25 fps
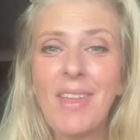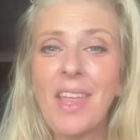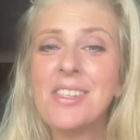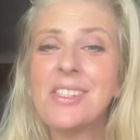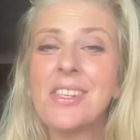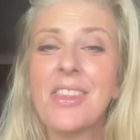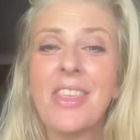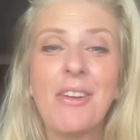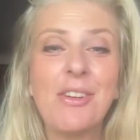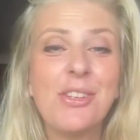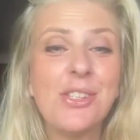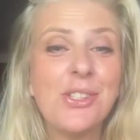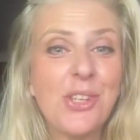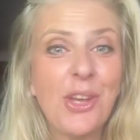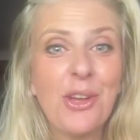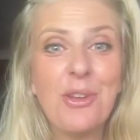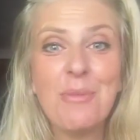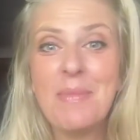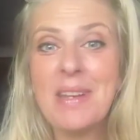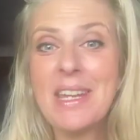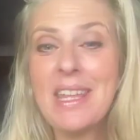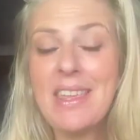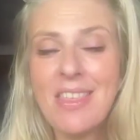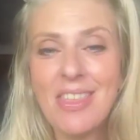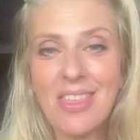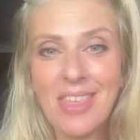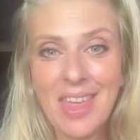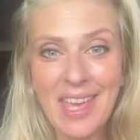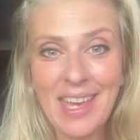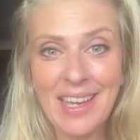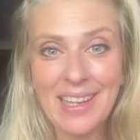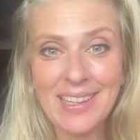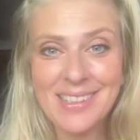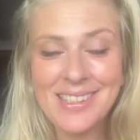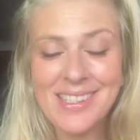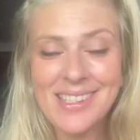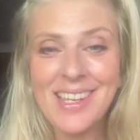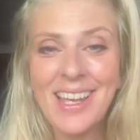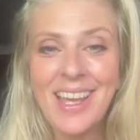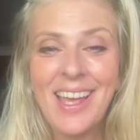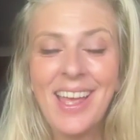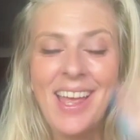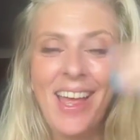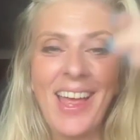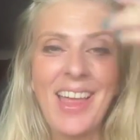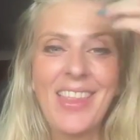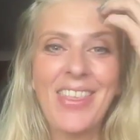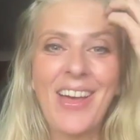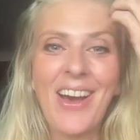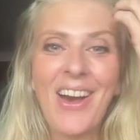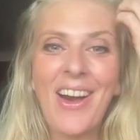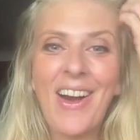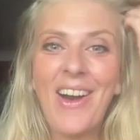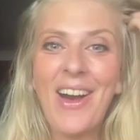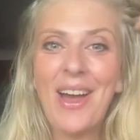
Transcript: So there are so many things that